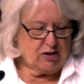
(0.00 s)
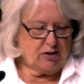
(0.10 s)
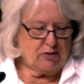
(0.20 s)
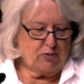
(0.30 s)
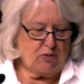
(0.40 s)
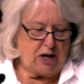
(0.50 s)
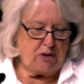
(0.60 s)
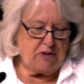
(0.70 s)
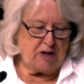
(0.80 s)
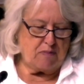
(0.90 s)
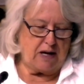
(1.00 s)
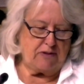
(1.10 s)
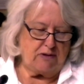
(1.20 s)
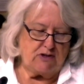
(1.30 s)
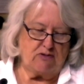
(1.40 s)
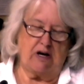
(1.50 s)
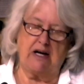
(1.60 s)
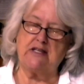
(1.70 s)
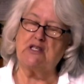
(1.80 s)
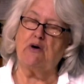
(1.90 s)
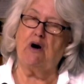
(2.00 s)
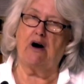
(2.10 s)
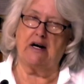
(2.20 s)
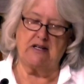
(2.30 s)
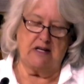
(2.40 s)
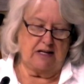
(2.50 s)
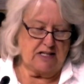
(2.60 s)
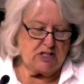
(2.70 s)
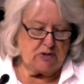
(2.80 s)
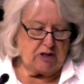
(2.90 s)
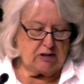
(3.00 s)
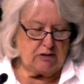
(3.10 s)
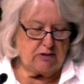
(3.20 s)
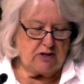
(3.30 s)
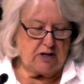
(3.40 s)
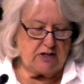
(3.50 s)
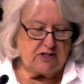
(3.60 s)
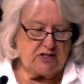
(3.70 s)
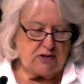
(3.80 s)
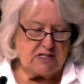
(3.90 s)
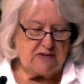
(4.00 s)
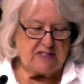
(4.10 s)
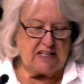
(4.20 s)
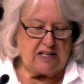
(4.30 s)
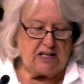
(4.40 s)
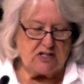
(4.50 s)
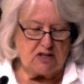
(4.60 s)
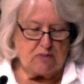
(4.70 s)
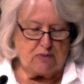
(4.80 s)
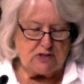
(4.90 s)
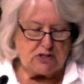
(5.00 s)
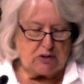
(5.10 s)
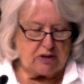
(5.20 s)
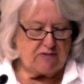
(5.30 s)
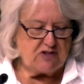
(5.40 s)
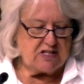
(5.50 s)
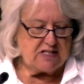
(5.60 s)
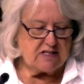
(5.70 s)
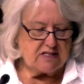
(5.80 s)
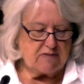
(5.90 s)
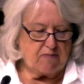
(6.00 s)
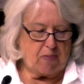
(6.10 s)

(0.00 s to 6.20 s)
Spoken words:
Why do you think Matthew tried so hard to include Joseph's lineage in the birth story of Jesus?